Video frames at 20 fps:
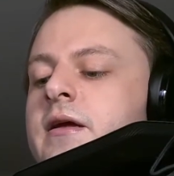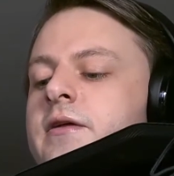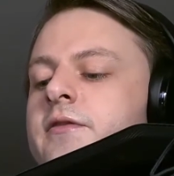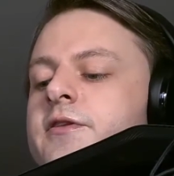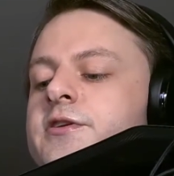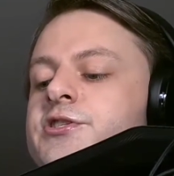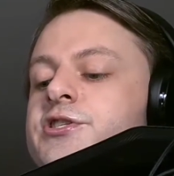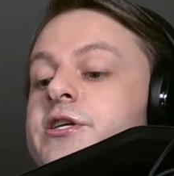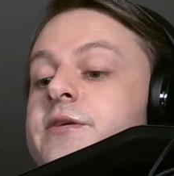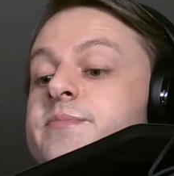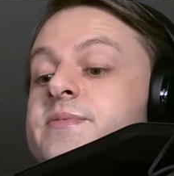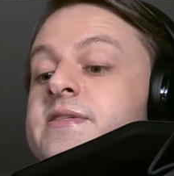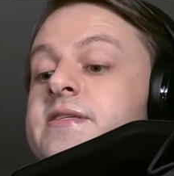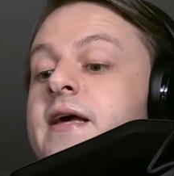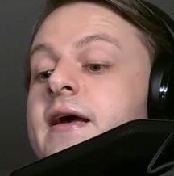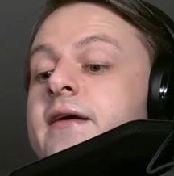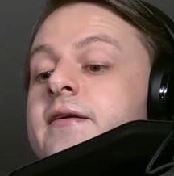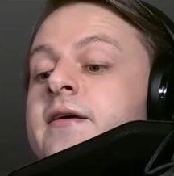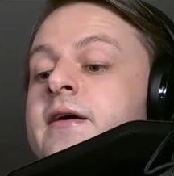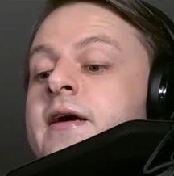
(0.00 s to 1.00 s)
The sheep
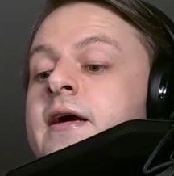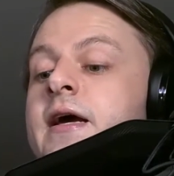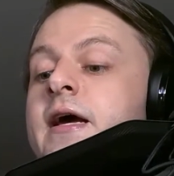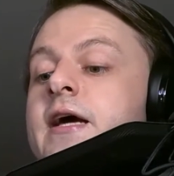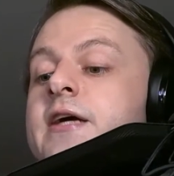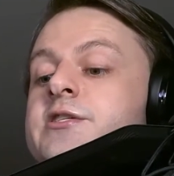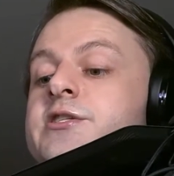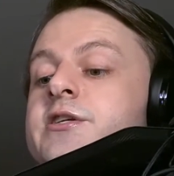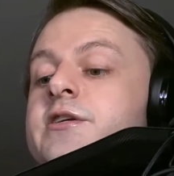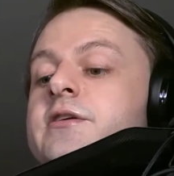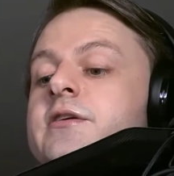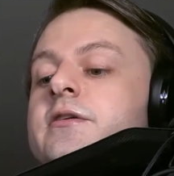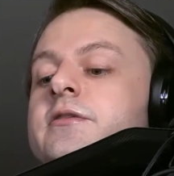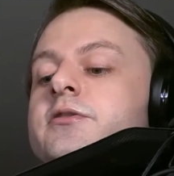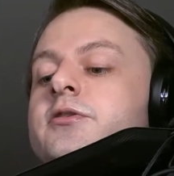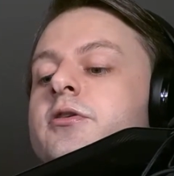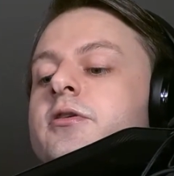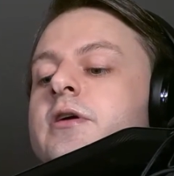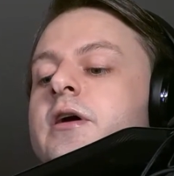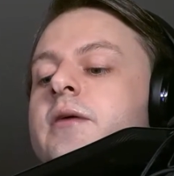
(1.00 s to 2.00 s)
said as she
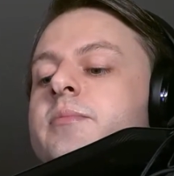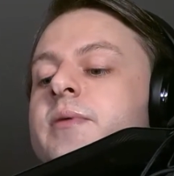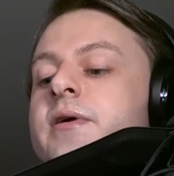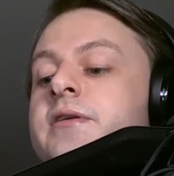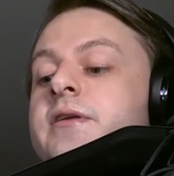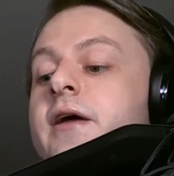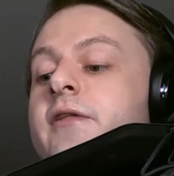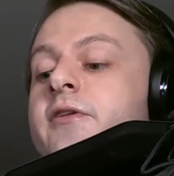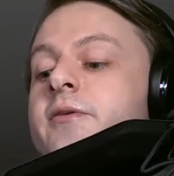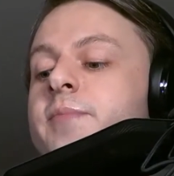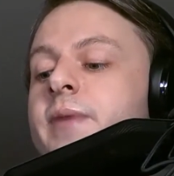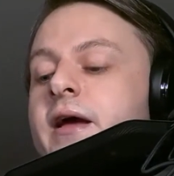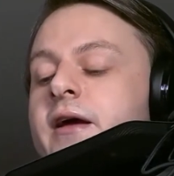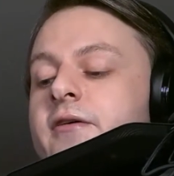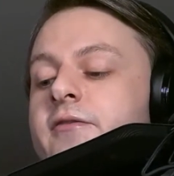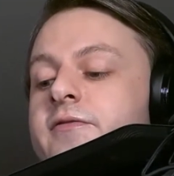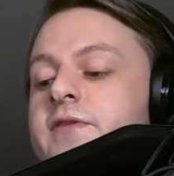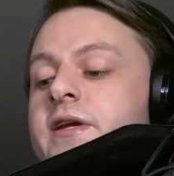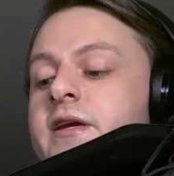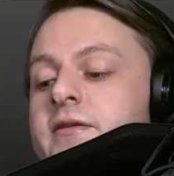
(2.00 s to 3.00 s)
took up another pair
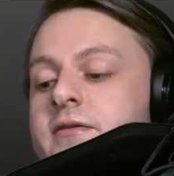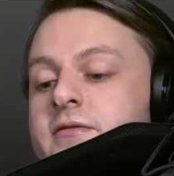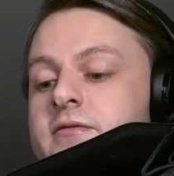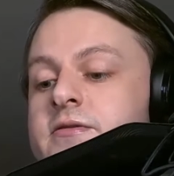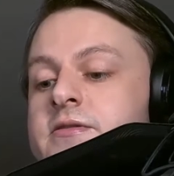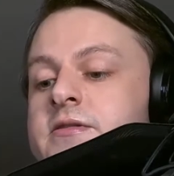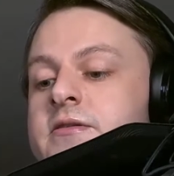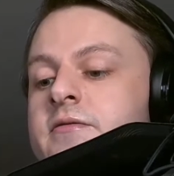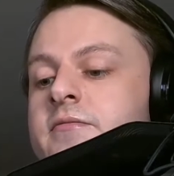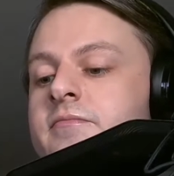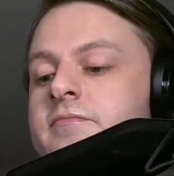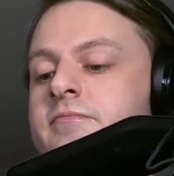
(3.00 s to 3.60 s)
of needles.